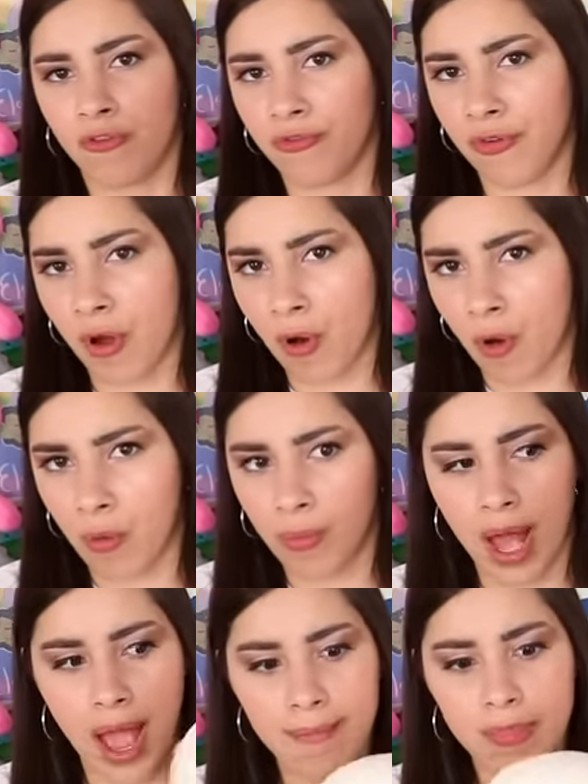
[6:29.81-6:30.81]

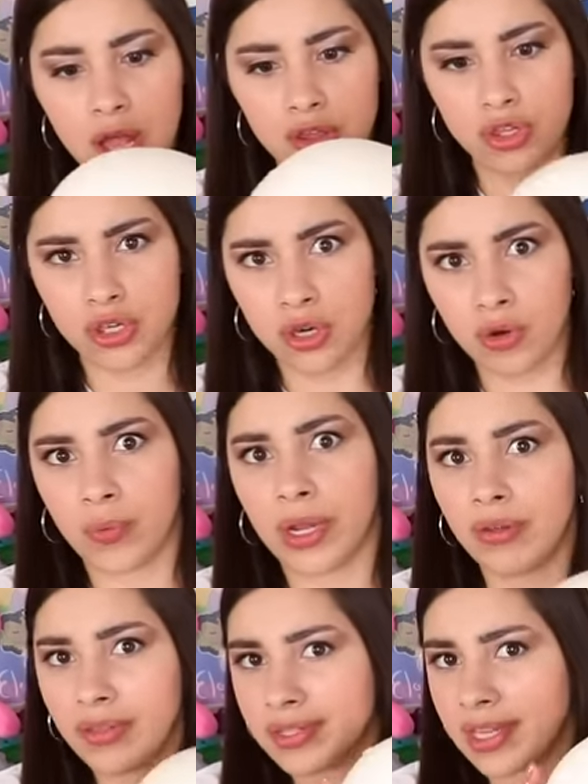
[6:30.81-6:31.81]
foam. I'm not sure
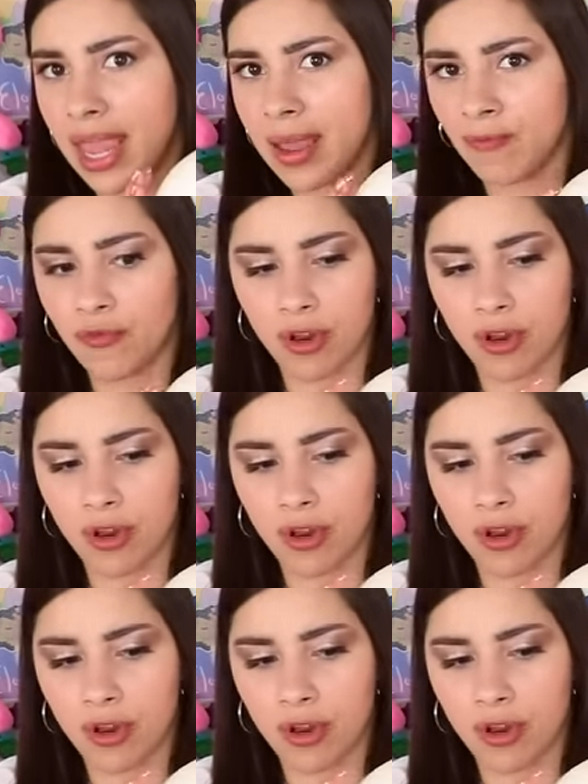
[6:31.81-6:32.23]
where this came